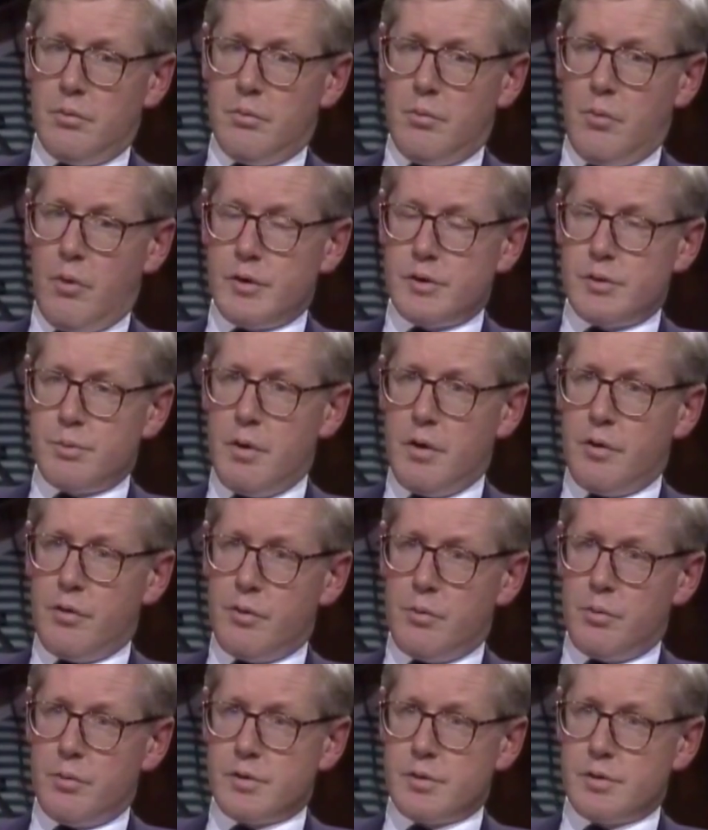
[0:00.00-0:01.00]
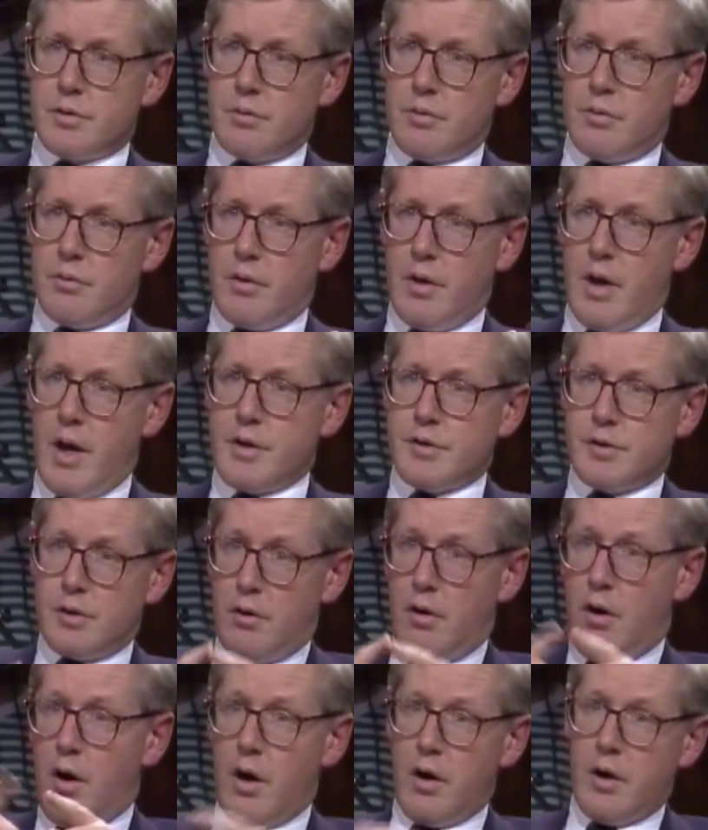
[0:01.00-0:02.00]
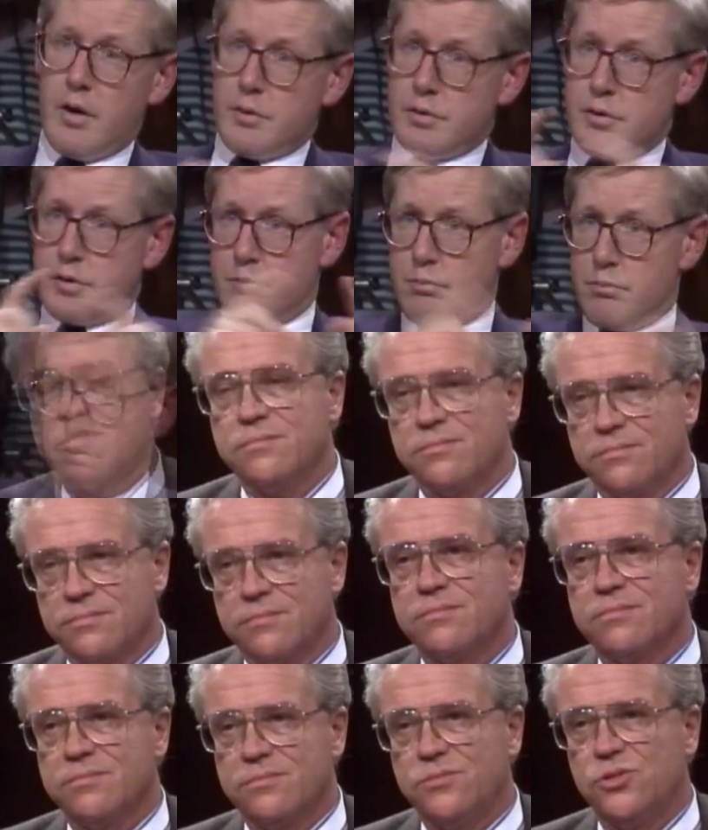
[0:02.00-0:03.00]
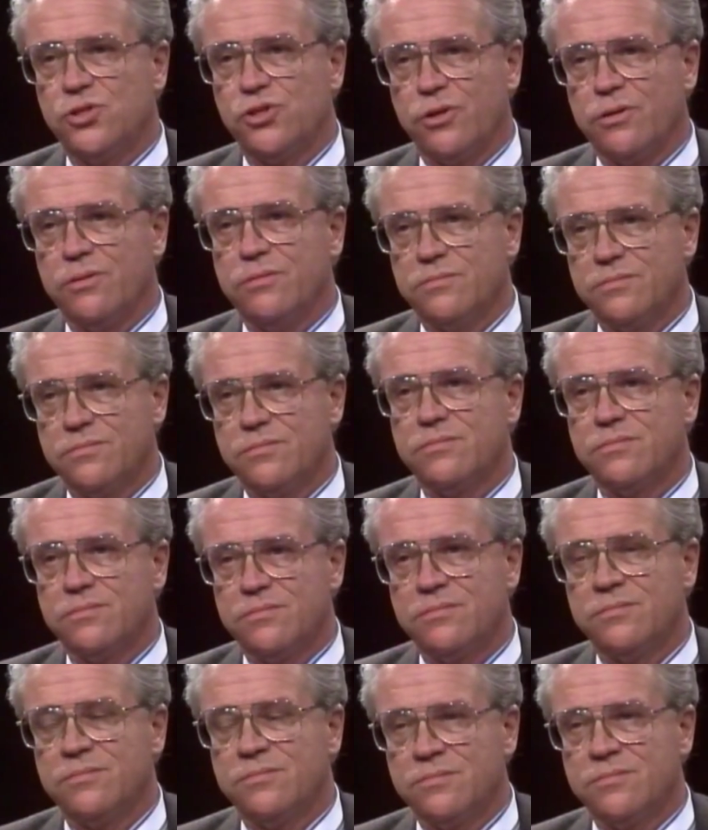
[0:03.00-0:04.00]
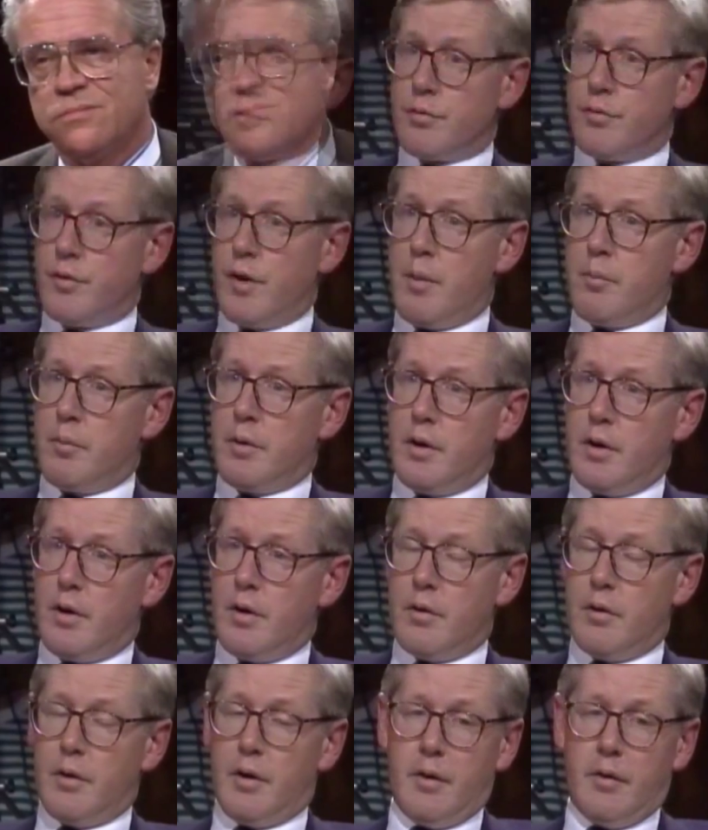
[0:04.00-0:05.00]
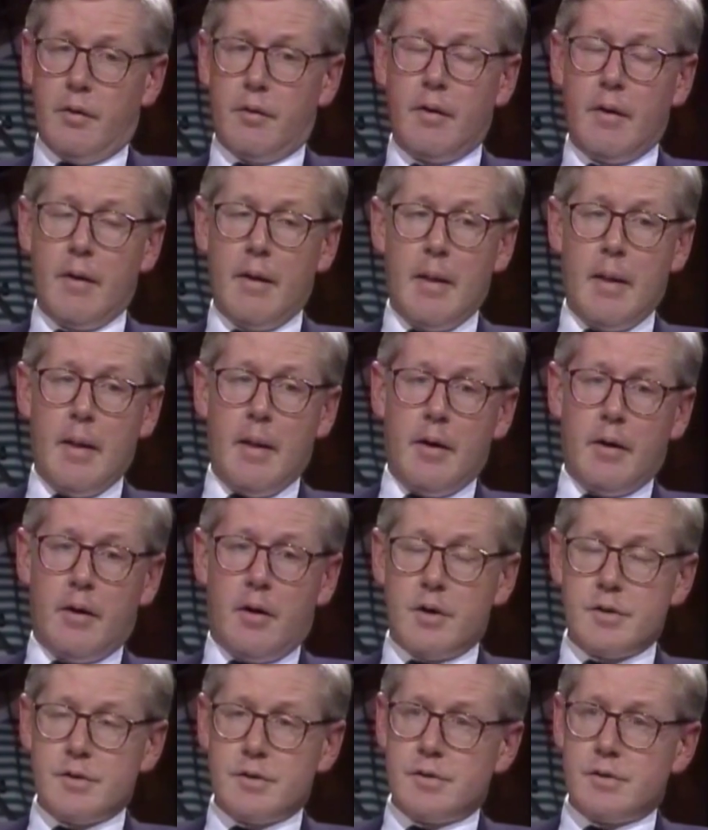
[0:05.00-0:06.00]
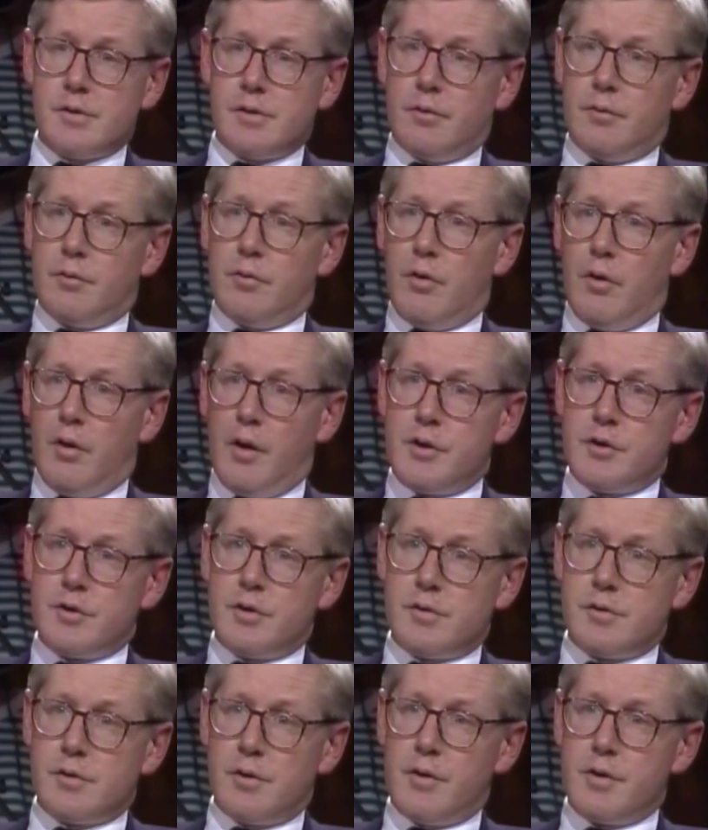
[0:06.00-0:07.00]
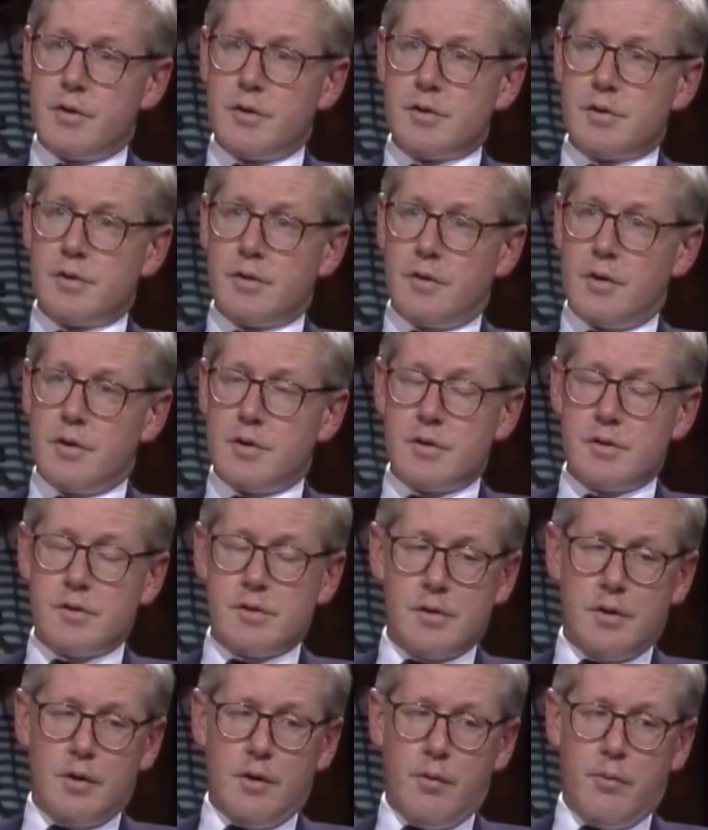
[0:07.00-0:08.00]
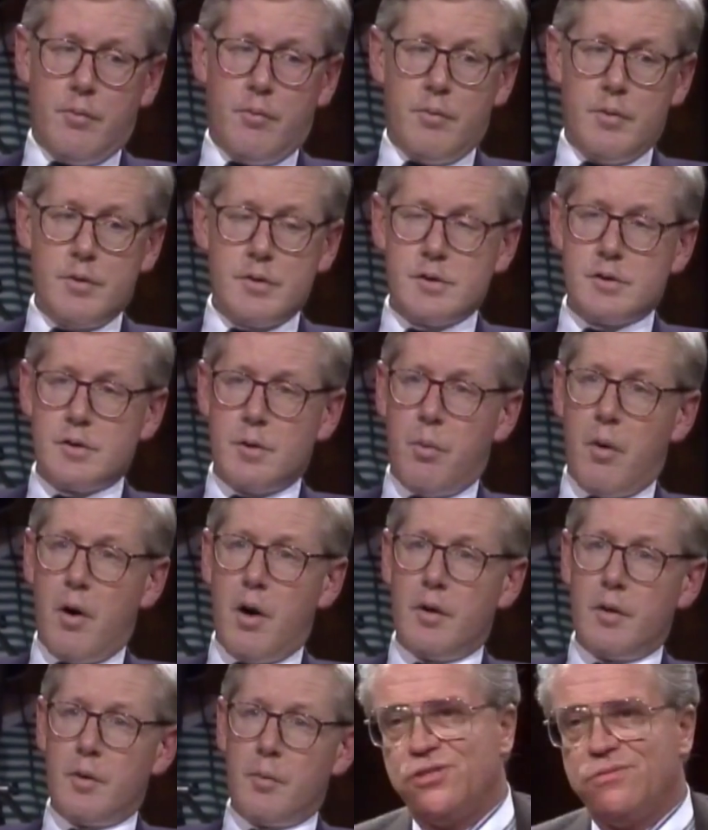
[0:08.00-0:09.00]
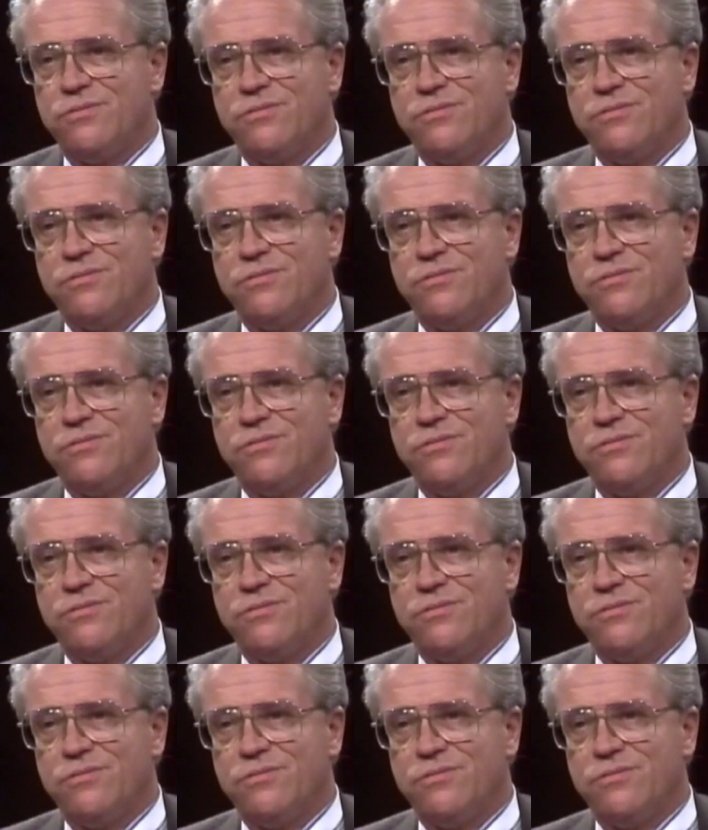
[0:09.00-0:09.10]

Maury Smith, who was S&R. He was Smith and Smith and Robinson. We have lots of family here, cousins and relations. So this is a part of the.